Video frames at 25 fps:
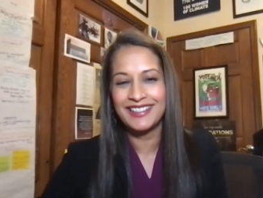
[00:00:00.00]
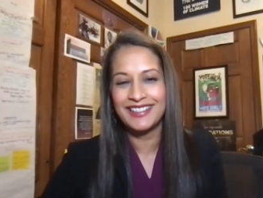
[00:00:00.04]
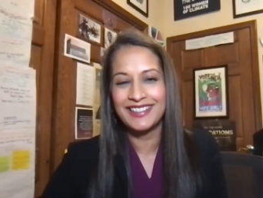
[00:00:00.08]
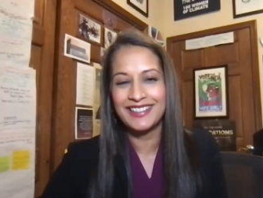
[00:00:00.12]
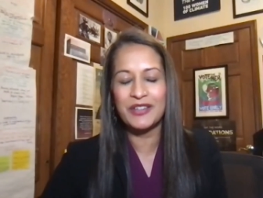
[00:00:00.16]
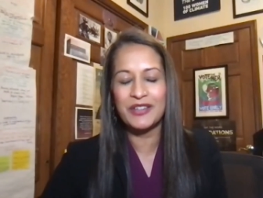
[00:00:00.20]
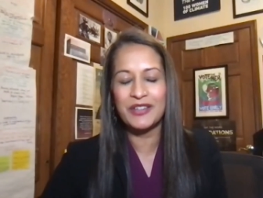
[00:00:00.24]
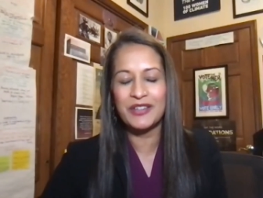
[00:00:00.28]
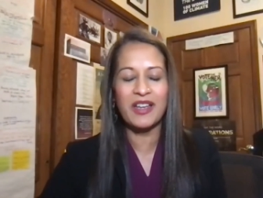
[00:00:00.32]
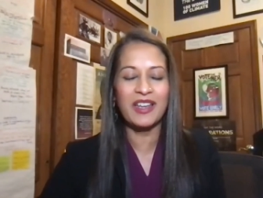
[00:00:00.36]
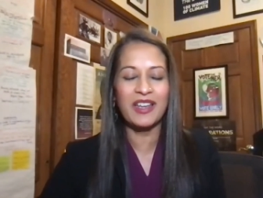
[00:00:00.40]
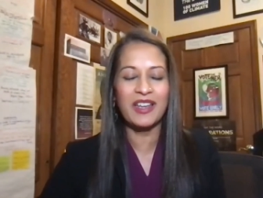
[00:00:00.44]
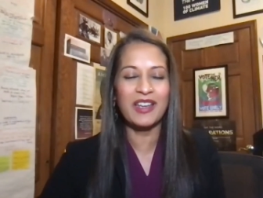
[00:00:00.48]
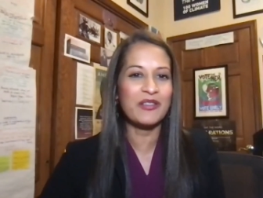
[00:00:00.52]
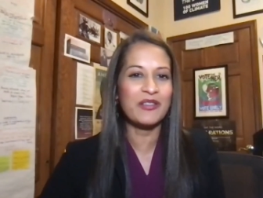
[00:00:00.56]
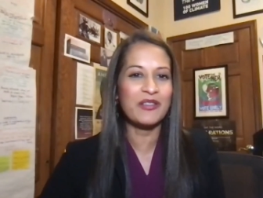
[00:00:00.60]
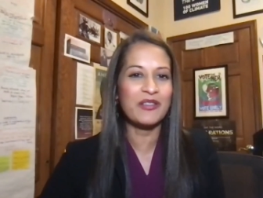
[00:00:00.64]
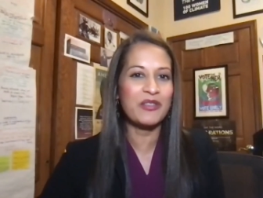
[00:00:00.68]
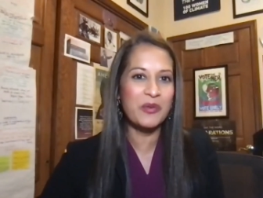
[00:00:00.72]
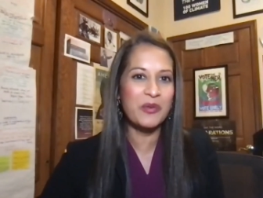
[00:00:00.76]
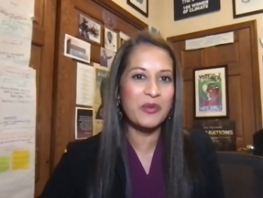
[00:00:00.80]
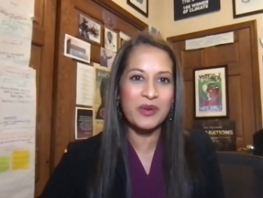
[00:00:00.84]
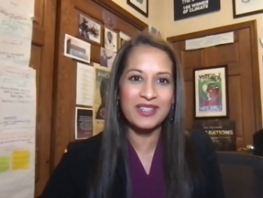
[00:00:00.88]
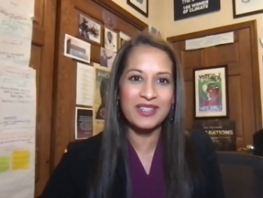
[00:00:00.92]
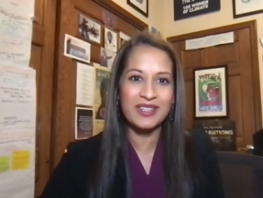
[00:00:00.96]
you
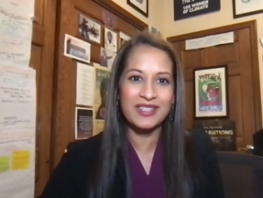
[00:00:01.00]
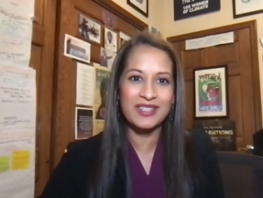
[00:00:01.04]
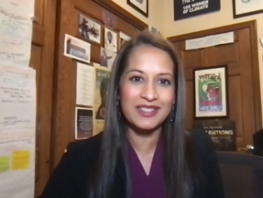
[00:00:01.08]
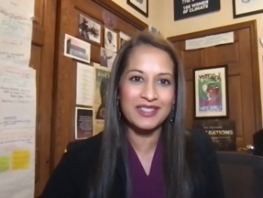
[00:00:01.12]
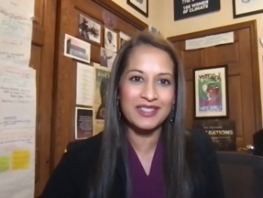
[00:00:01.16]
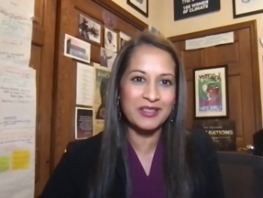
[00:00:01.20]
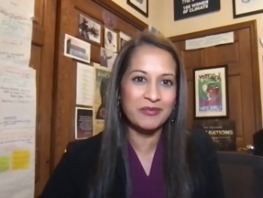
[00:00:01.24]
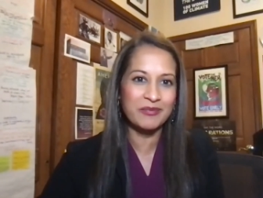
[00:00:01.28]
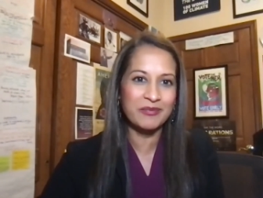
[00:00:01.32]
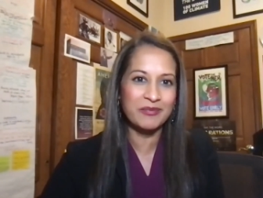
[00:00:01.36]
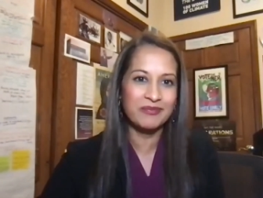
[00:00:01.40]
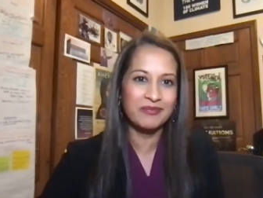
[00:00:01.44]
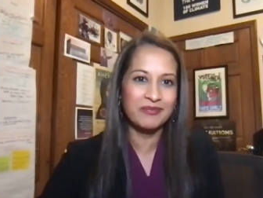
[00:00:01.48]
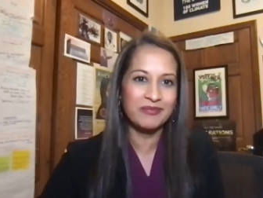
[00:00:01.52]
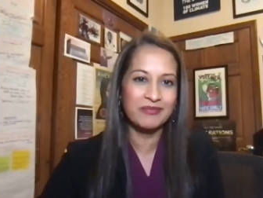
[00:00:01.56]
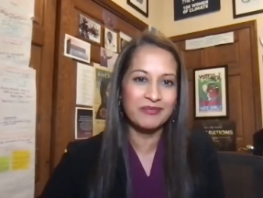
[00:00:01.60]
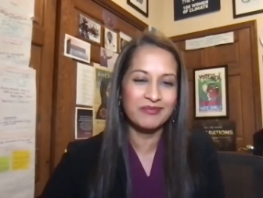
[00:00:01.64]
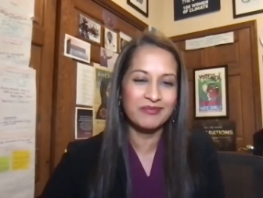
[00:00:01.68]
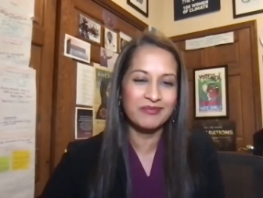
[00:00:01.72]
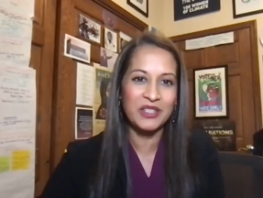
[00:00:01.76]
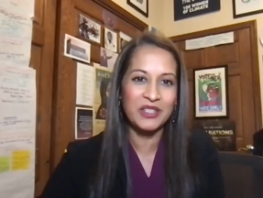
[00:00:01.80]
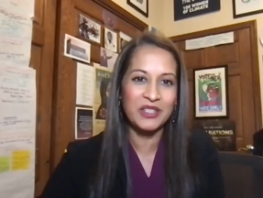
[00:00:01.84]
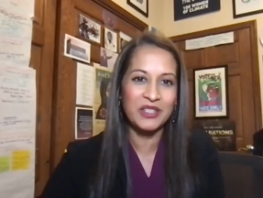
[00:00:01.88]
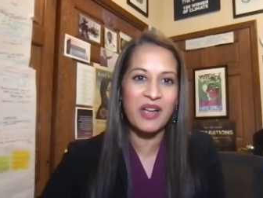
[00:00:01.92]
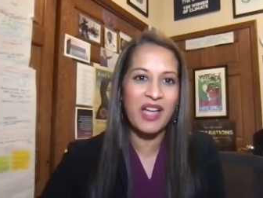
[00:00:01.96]
have the wisdom,
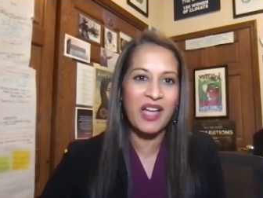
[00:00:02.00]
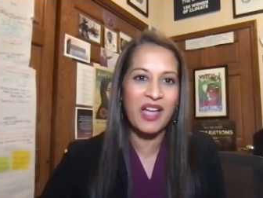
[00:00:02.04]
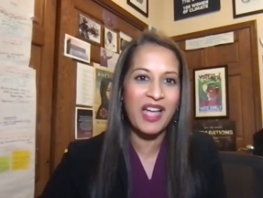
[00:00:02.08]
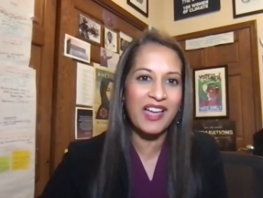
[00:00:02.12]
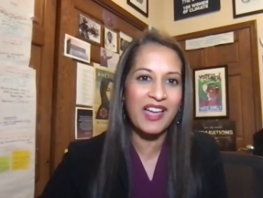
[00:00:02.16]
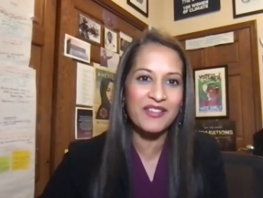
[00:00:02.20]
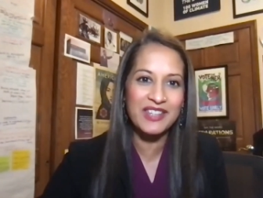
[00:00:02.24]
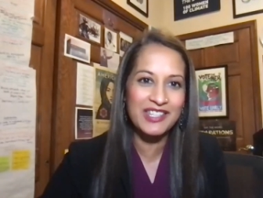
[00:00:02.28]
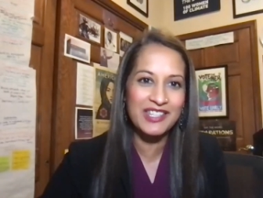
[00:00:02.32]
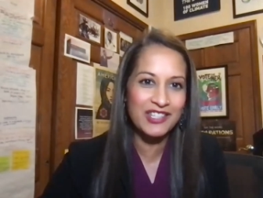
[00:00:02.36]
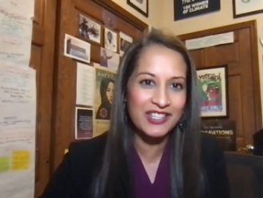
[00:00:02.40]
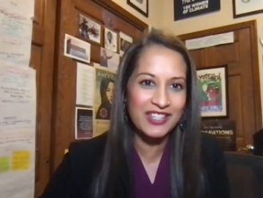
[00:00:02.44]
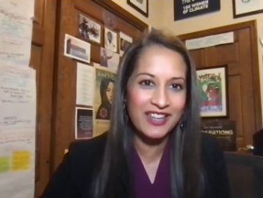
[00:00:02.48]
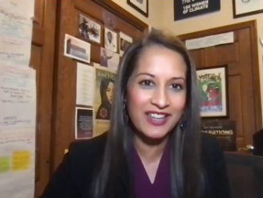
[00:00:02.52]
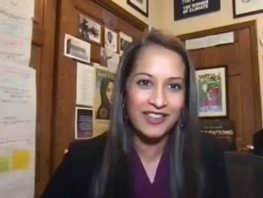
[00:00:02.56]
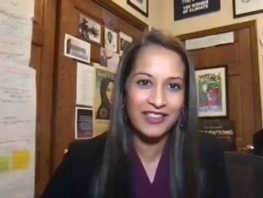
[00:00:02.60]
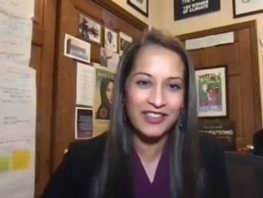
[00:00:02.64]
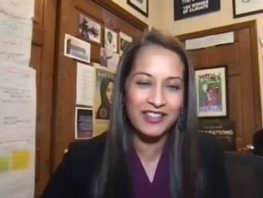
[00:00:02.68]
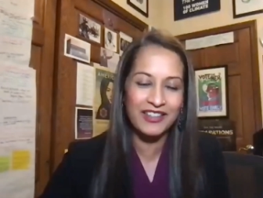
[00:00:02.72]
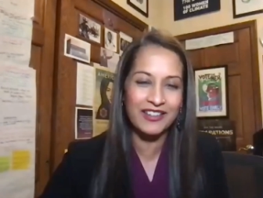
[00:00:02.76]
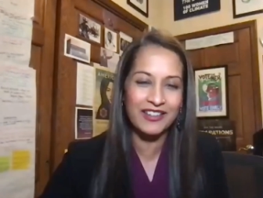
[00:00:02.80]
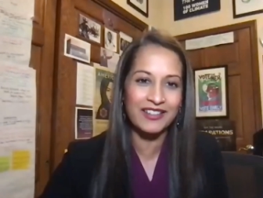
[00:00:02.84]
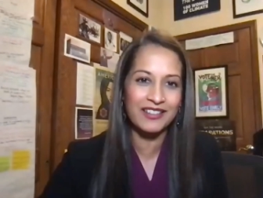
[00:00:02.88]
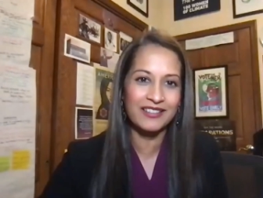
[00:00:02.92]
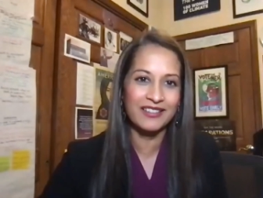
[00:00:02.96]
you have each
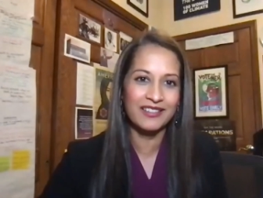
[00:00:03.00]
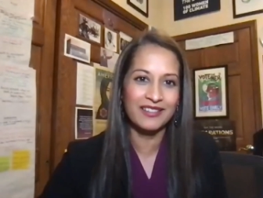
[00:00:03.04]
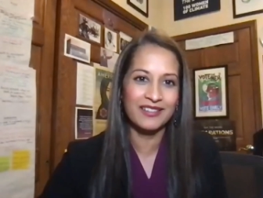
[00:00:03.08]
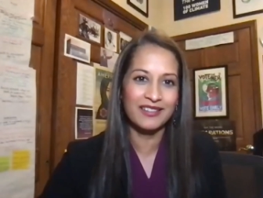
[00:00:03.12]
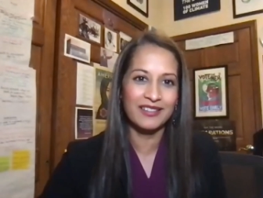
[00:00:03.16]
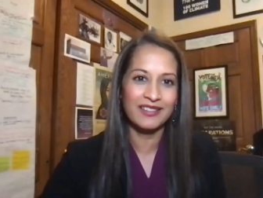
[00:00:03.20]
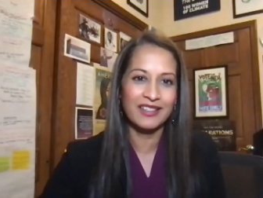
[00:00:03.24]
other,